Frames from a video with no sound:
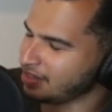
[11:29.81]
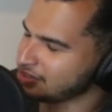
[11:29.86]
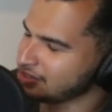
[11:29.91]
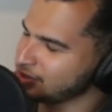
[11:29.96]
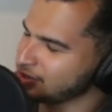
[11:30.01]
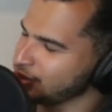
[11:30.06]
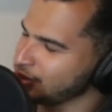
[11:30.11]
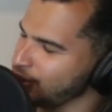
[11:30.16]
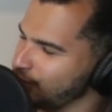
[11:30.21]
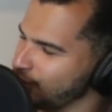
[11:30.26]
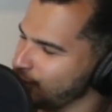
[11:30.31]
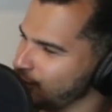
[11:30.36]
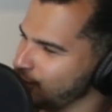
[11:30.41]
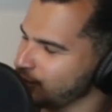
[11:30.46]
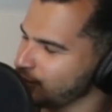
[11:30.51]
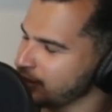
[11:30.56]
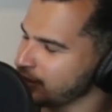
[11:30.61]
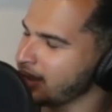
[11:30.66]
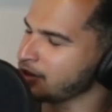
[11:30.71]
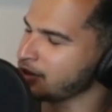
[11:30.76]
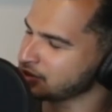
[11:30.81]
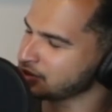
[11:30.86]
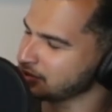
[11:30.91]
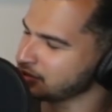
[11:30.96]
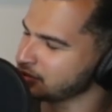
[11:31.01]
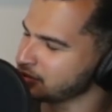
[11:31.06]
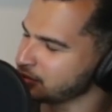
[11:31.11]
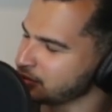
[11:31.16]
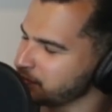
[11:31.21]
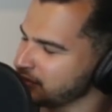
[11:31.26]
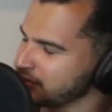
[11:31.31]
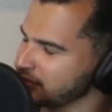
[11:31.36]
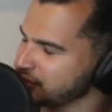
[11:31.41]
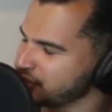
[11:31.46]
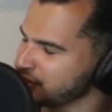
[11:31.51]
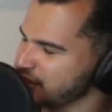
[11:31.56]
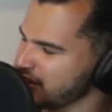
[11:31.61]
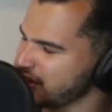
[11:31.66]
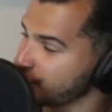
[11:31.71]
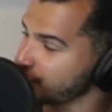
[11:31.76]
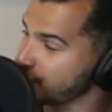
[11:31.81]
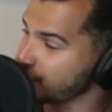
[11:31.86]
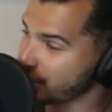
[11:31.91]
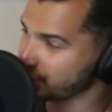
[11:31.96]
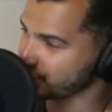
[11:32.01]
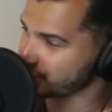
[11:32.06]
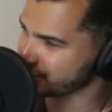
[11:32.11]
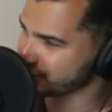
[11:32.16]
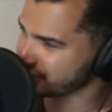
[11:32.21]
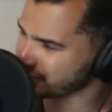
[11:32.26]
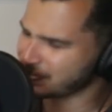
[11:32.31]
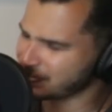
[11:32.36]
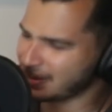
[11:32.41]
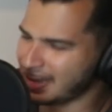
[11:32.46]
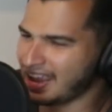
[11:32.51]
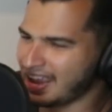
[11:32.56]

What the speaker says: So yeah, it was a shade of rose,